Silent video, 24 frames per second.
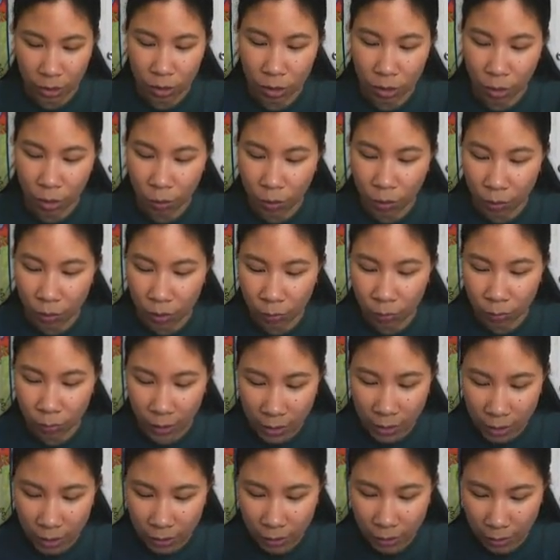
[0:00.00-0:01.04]
So when we're
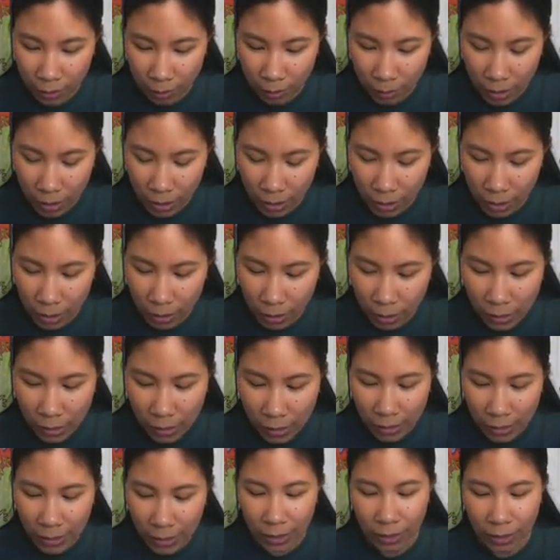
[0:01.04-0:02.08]
finding the limit here,
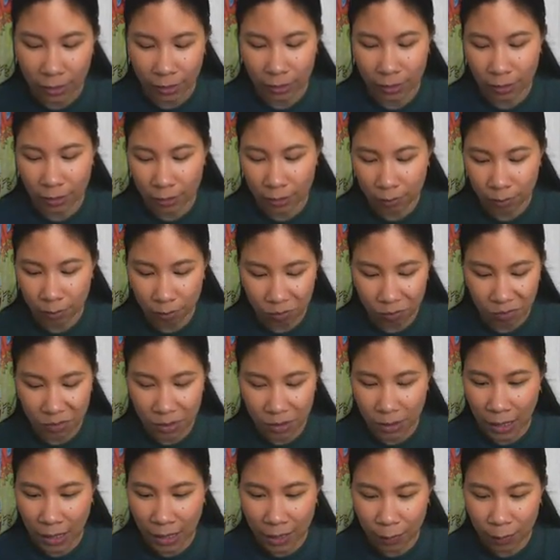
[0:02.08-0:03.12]
it
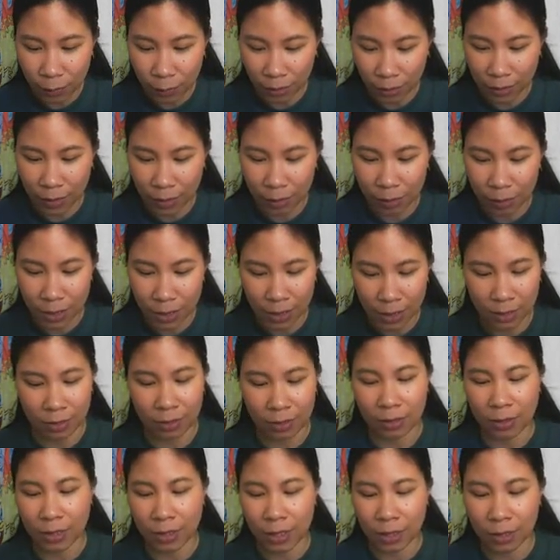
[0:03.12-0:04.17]
kind of eliminates
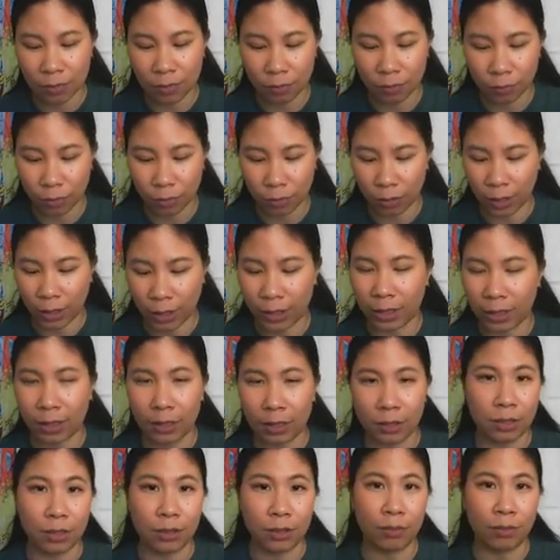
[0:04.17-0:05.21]
the need for
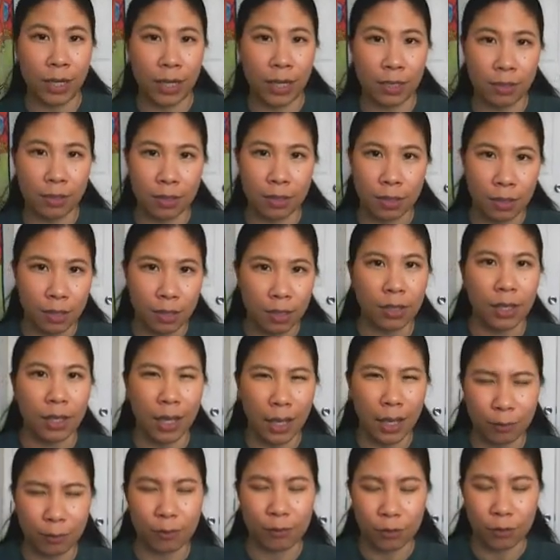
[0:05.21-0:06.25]
us to find
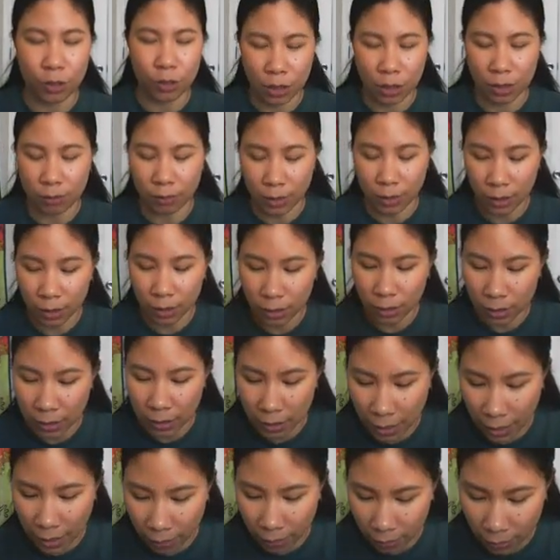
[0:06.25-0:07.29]
f of g of x
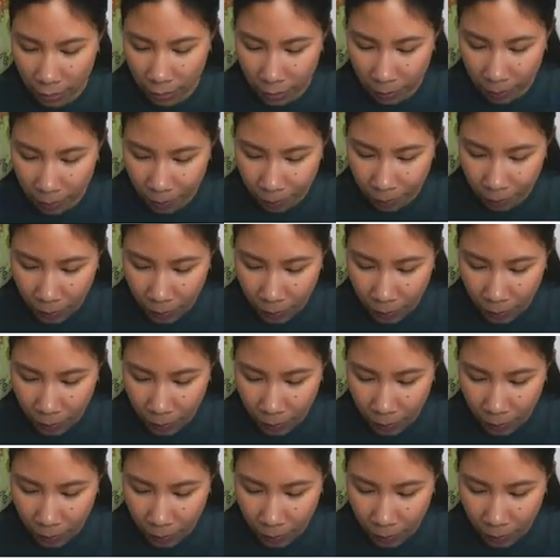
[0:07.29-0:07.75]
entirely,